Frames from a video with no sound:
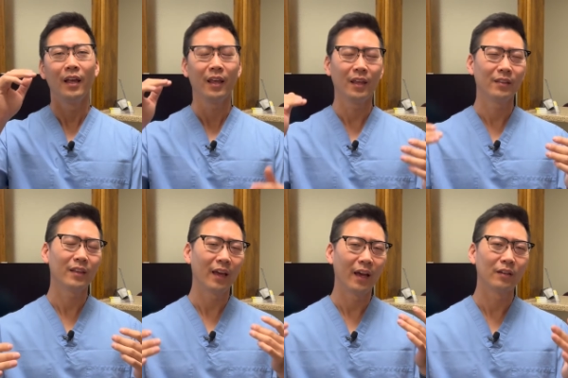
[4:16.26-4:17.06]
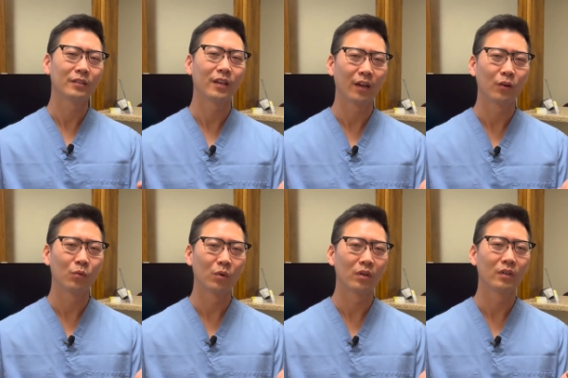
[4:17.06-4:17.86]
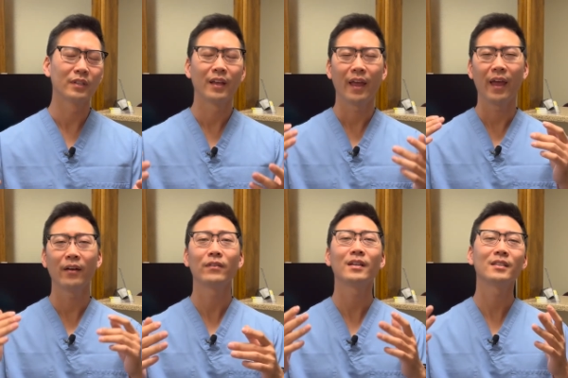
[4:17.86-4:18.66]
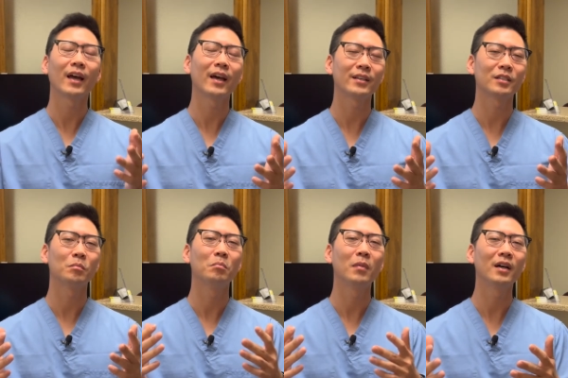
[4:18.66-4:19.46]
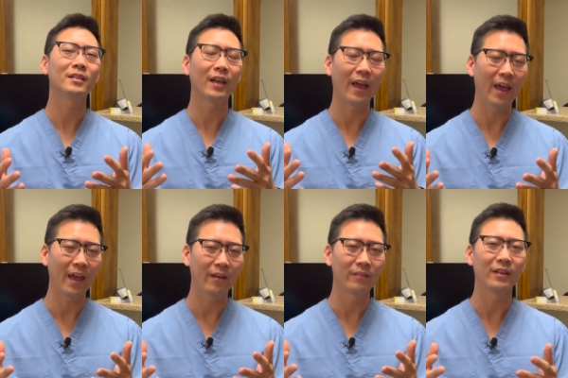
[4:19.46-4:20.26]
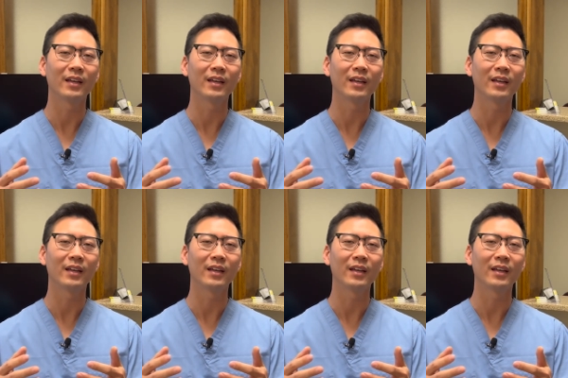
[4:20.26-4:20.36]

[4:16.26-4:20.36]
In the healthcare world, every test must have